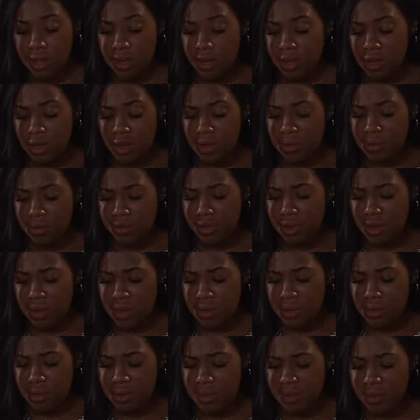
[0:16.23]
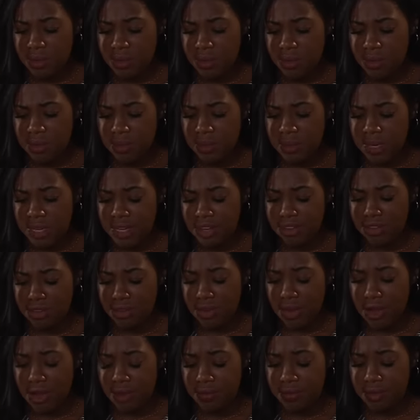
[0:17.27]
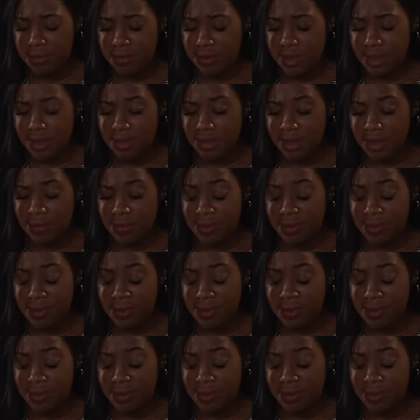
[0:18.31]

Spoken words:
No, Joe. He's meeting his daughter for the first time